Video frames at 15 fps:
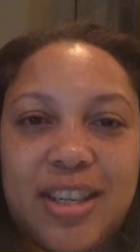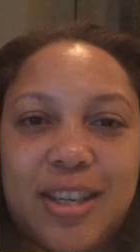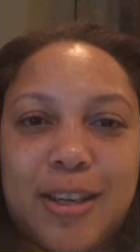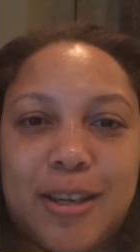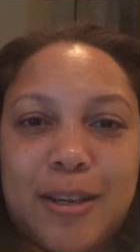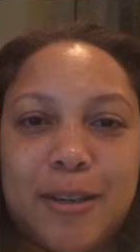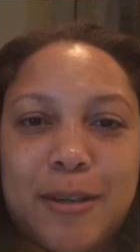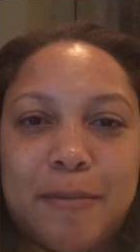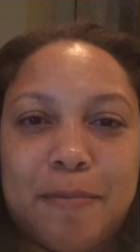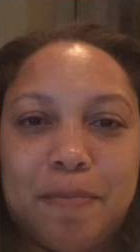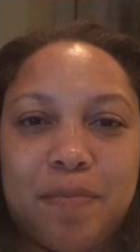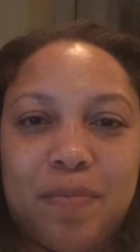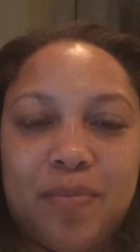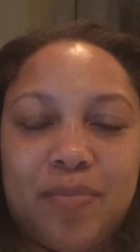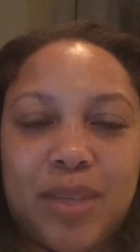
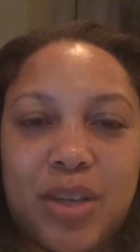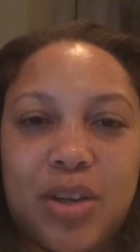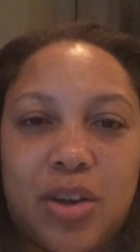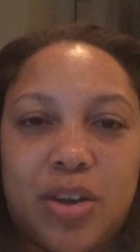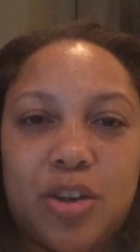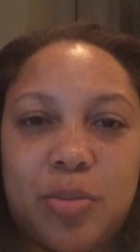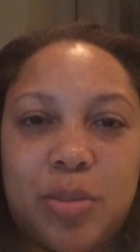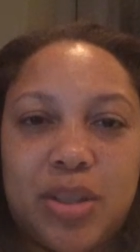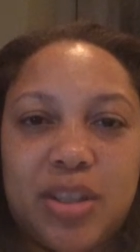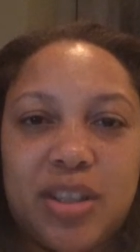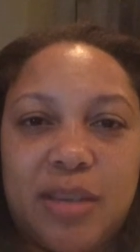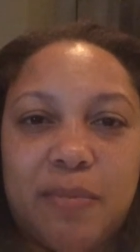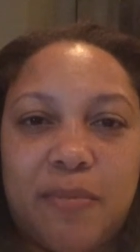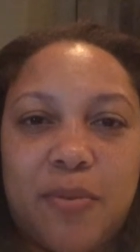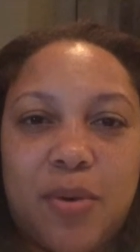Um, my daughter's been
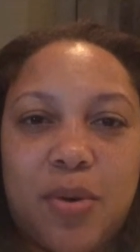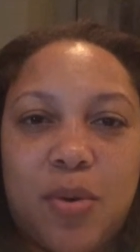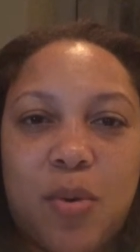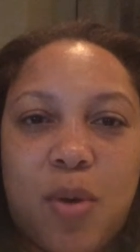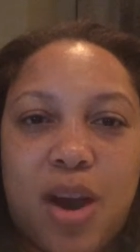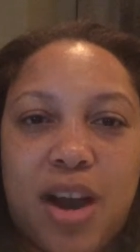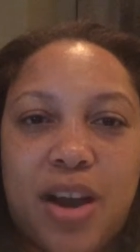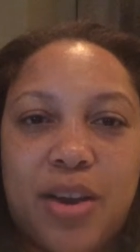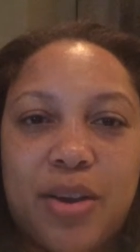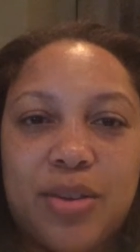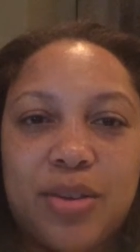asleep for a while,